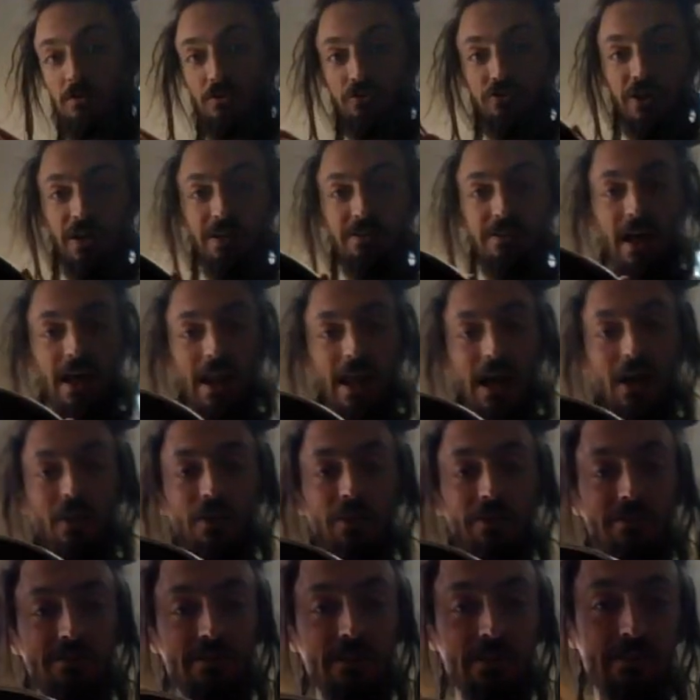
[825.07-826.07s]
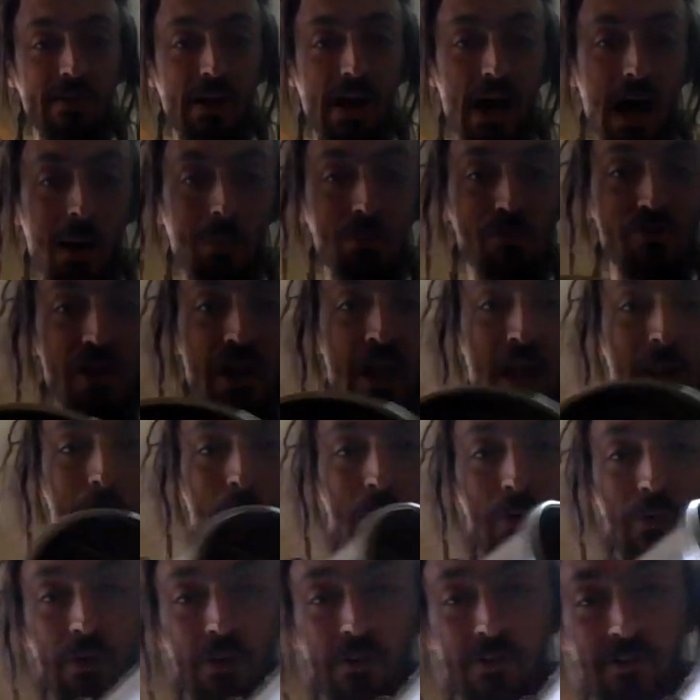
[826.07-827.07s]
check that out. This is the top
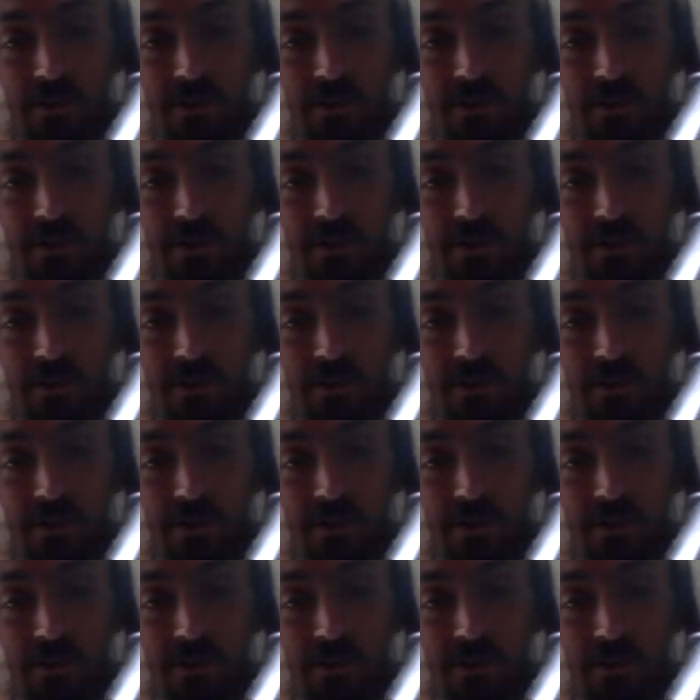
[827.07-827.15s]
chamber. This is